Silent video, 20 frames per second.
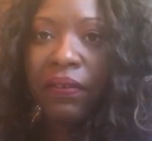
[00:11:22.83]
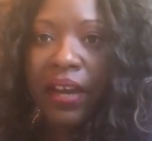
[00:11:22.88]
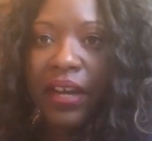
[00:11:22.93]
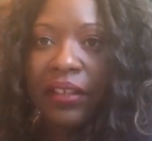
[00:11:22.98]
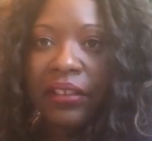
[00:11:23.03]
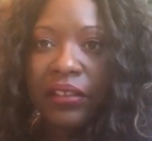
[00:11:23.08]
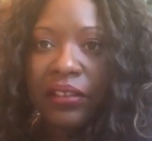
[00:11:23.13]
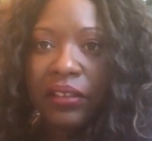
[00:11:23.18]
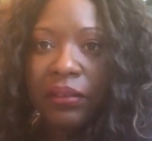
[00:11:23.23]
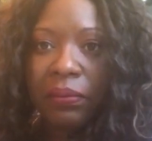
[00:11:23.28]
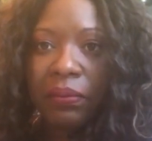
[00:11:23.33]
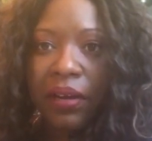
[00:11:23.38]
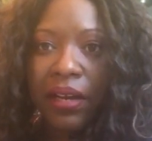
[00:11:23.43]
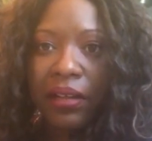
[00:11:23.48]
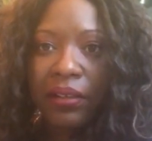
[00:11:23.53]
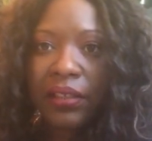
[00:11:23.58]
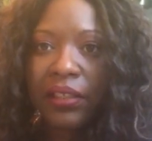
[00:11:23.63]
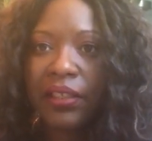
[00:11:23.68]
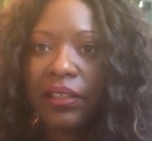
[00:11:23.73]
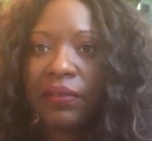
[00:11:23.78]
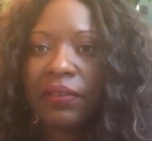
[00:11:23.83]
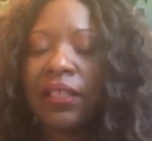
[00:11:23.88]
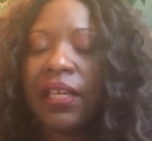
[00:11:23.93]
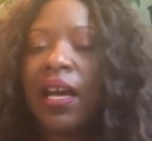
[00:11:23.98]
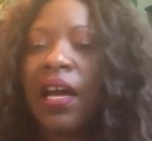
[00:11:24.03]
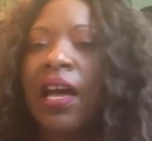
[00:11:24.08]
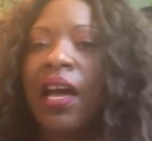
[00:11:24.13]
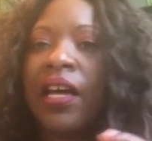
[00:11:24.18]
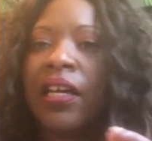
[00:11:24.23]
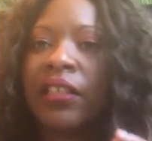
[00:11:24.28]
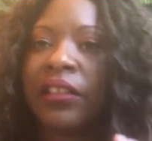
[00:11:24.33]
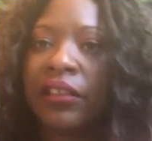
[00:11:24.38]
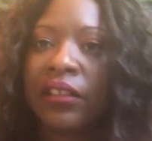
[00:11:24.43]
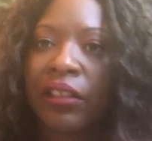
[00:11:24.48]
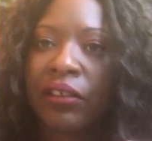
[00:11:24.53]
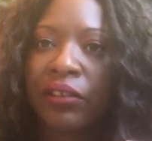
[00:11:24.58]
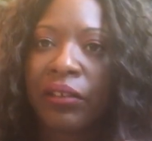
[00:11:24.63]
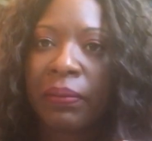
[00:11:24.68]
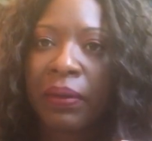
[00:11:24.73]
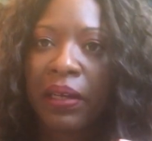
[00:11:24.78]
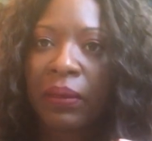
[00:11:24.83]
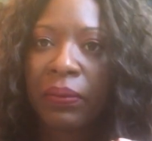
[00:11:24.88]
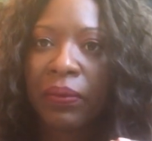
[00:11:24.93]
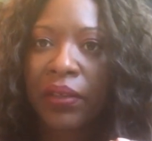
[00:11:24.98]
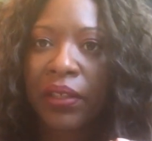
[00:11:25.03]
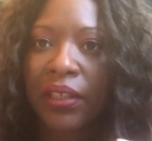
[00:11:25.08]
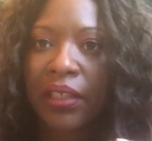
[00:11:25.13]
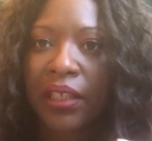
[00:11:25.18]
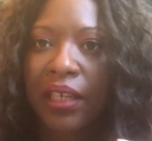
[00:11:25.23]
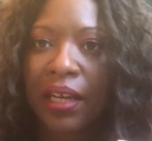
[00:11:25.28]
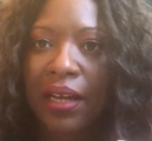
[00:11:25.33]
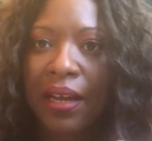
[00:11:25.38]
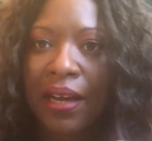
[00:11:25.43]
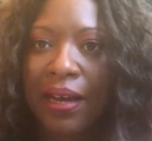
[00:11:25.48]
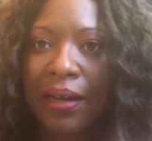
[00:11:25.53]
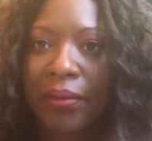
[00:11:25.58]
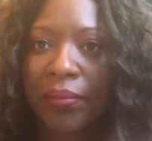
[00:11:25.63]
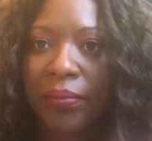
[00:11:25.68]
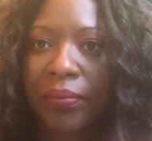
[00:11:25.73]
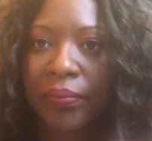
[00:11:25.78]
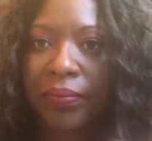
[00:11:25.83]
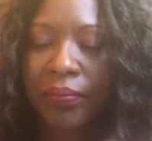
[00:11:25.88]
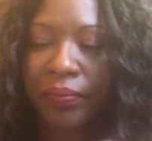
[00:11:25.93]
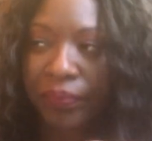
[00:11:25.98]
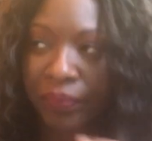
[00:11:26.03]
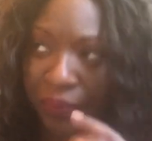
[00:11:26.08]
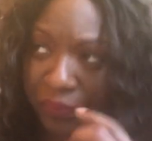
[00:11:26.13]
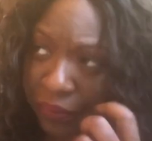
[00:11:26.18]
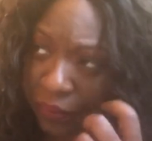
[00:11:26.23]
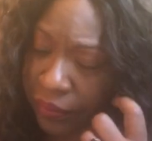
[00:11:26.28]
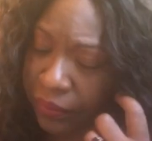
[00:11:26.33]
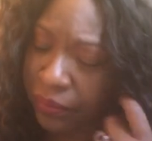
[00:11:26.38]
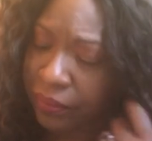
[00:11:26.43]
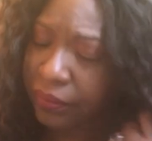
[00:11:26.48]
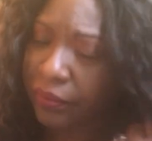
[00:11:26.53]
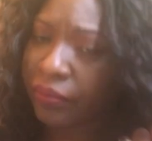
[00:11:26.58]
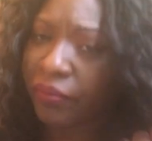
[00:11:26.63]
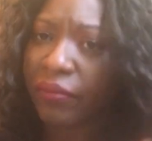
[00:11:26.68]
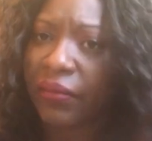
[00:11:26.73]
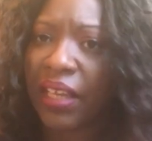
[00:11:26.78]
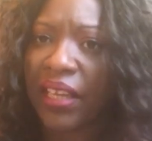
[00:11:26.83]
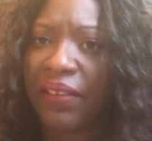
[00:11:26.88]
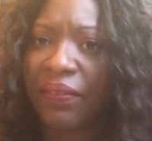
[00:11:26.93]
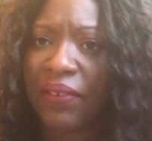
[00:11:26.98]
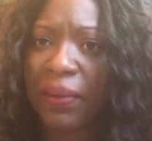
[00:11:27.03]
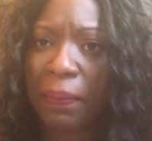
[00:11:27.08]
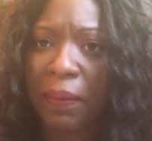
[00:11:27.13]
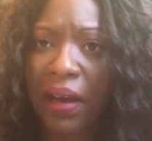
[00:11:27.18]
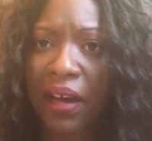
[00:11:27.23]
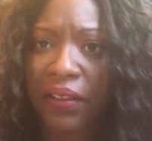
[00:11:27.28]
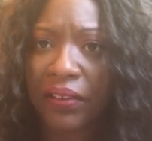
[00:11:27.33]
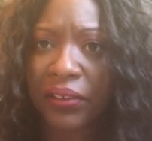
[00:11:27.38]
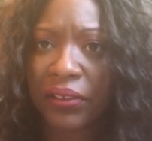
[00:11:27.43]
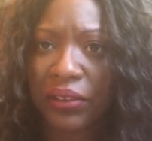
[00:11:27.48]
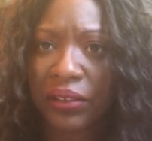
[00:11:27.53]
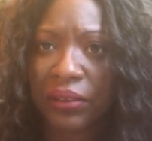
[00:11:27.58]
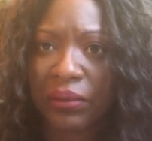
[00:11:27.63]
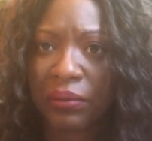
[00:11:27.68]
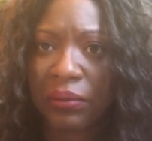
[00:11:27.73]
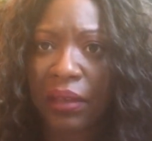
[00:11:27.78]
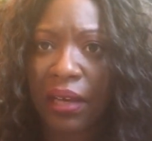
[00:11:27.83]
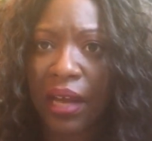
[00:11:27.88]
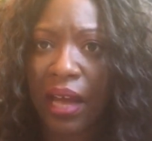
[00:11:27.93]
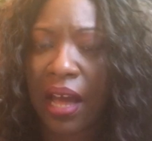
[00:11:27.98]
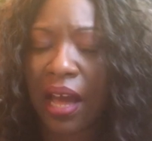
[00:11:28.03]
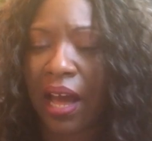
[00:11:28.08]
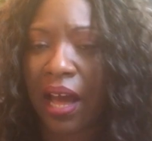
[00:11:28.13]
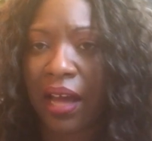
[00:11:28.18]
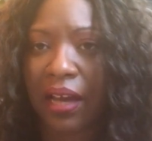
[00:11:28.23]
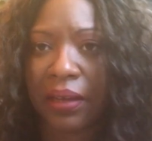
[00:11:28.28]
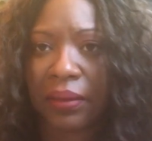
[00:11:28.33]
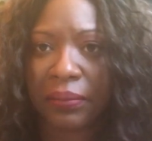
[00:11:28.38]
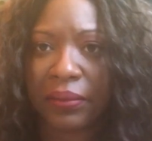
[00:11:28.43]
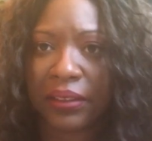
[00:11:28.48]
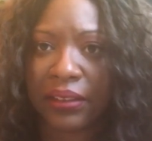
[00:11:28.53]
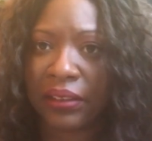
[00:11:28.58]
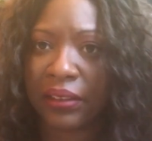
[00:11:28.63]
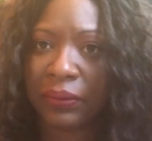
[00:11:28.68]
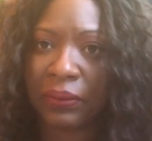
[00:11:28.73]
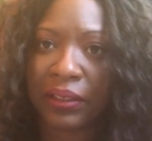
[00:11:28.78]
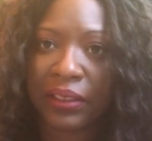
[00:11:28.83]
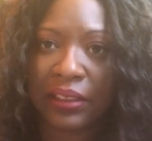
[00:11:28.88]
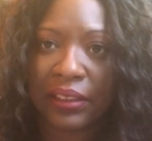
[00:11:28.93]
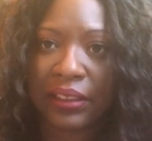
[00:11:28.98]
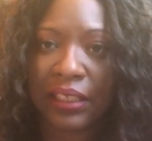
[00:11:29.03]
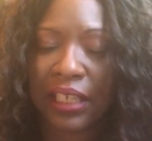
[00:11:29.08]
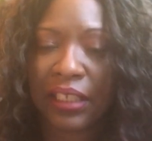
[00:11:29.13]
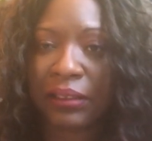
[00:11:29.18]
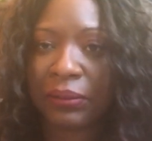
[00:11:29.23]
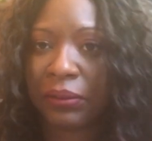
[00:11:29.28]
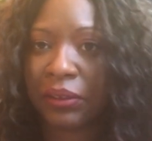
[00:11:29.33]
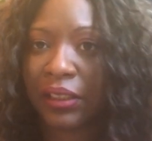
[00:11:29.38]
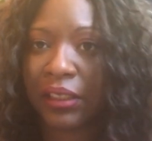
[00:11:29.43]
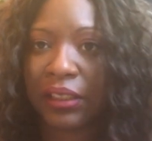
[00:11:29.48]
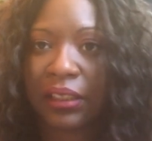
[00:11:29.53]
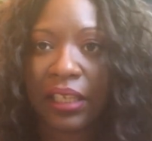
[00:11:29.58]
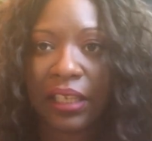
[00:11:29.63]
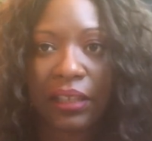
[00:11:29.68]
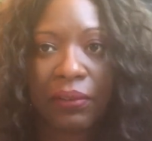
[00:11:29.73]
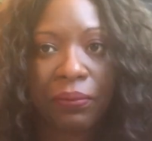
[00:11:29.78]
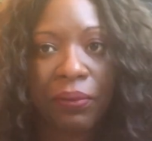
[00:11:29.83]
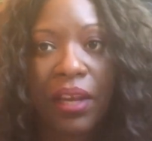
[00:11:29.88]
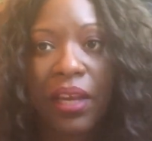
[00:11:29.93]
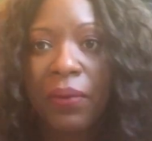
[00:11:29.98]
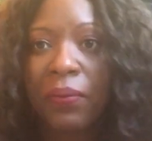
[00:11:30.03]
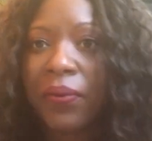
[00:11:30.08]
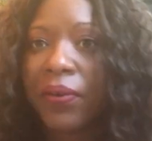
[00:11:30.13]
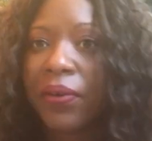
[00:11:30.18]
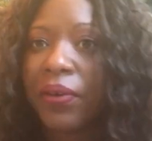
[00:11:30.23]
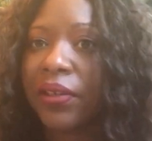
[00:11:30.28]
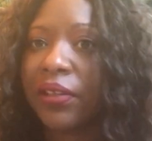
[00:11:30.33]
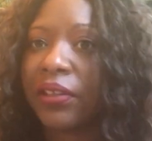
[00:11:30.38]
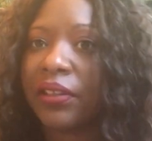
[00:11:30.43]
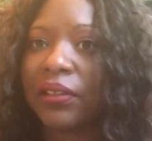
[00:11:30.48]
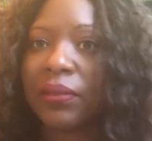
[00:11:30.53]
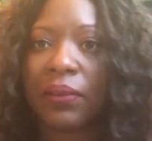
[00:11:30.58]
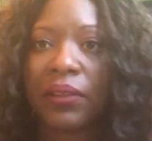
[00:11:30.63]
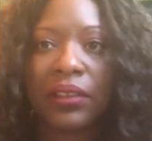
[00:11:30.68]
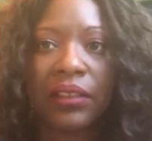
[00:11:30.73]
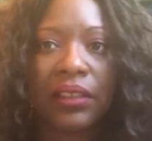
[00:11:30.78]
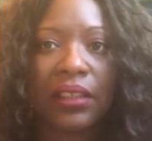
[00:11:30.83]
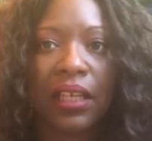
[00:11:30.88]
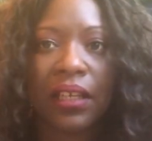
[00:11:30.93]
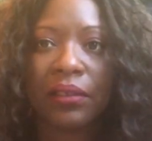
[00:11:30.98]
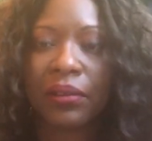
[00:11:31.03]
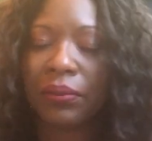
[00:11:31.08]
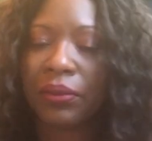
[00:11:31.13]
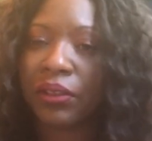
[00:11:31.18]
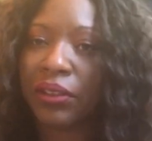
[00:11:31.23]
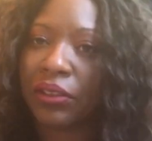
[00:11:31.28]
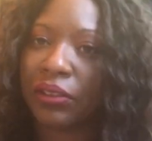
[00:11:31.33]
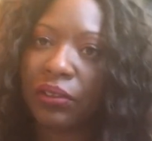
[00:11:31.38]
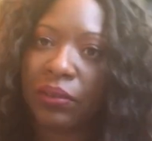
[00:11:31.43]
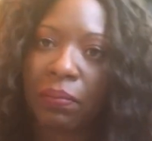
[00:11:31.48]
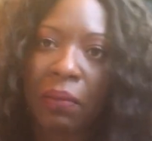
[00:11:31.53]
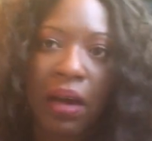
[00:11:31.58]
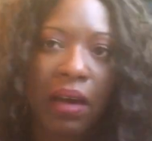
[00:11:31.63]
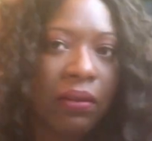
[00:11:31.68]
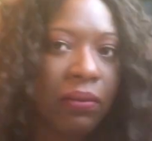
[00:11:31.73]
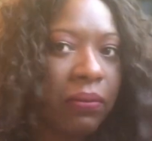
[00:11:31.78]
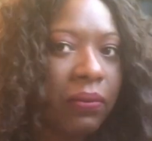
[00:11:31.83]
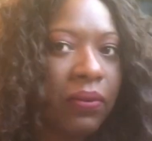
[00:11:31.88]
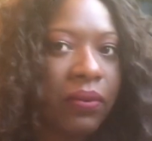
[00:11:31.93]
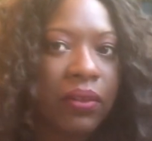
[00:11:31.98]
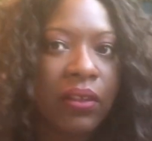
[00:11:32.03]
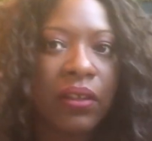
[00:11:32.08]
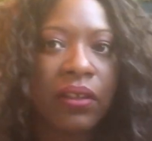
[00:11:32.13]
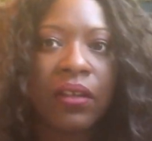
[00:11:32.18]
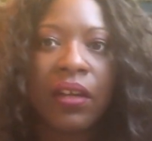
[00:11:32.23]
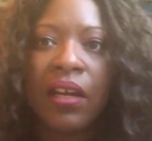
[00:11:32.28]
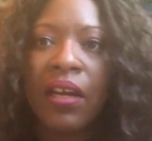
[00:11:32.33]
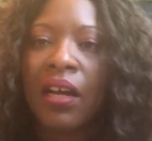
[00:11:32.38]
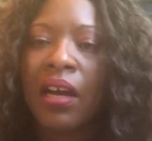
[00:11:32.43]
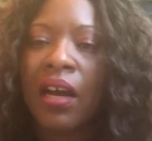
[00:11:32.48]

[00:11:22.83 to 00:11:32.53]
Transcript: factor to brown leaves. So you might want to, if it bothers you, this is one of these times where you can collect rainwater. This is one of these times where you can use bottled water.